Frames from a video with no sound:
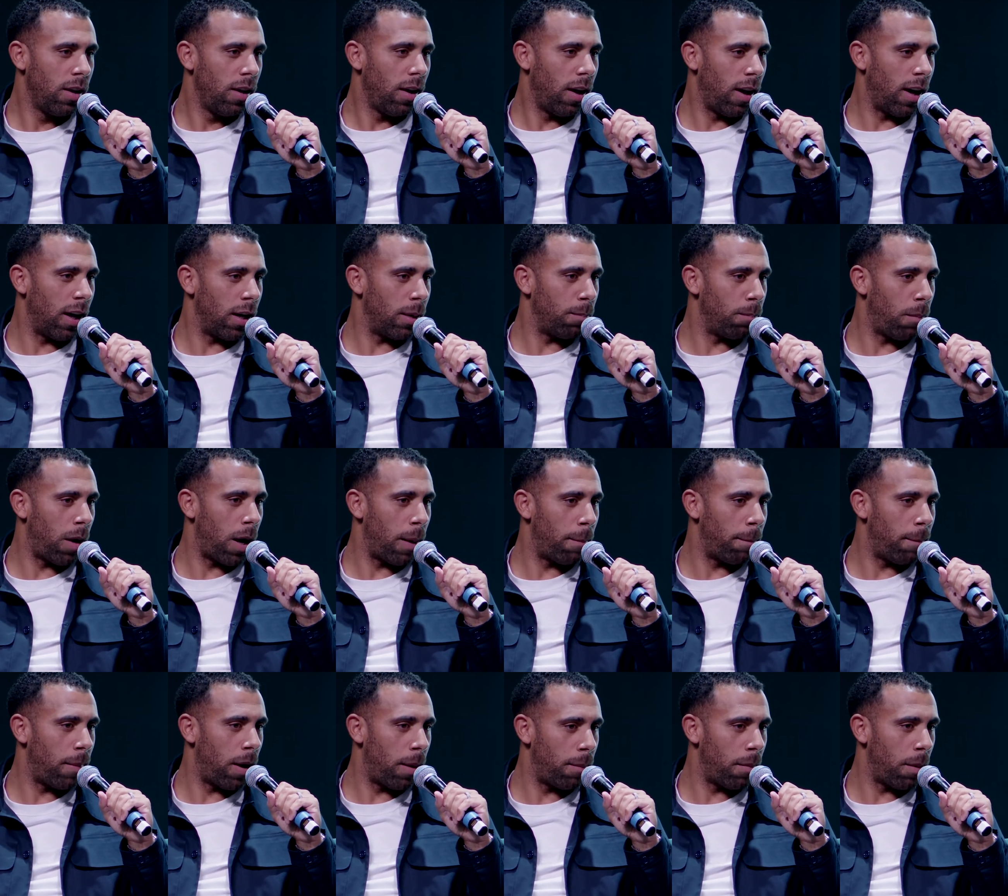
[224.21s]
And my
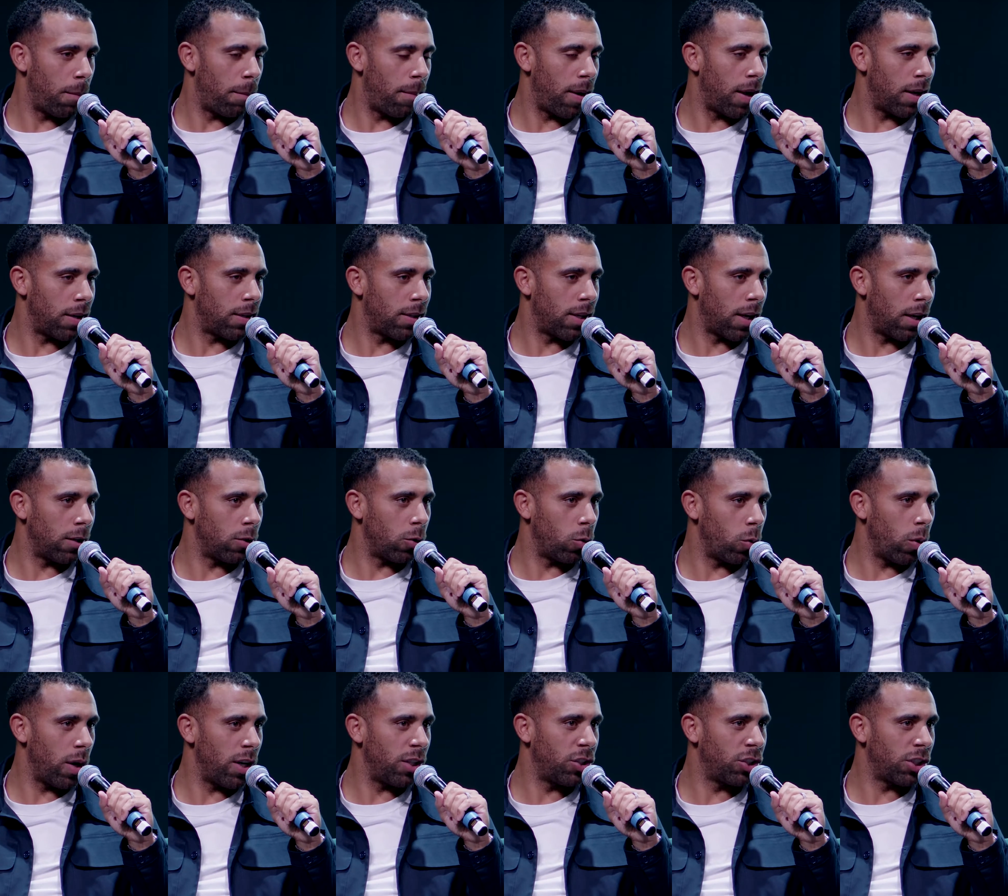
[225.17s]
mum and my dad
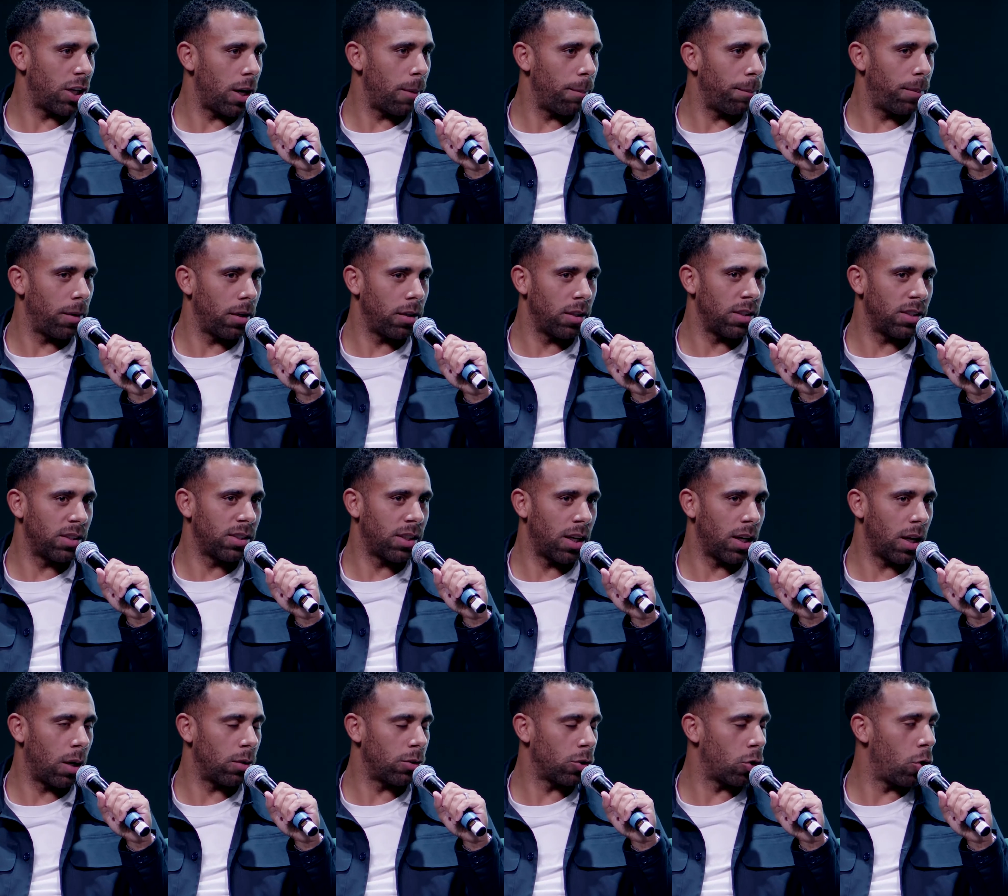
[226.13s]
always championed and said
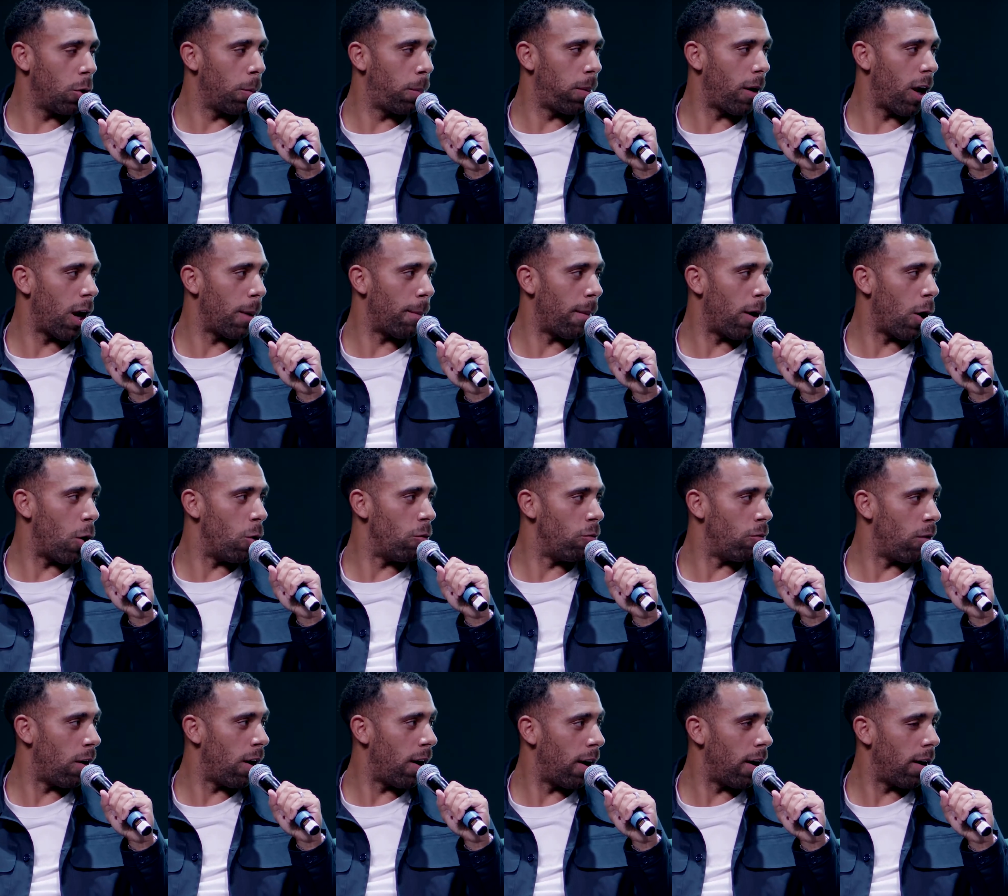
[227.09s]
I was a good player in my own
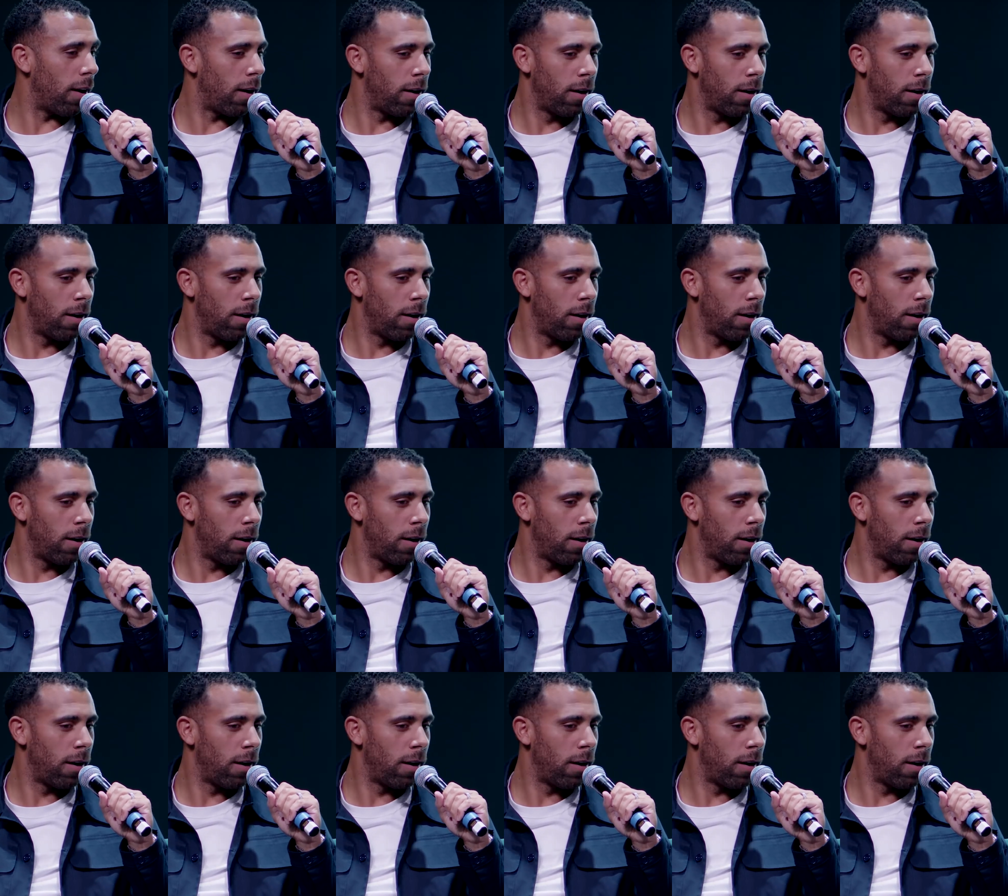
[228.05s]
right.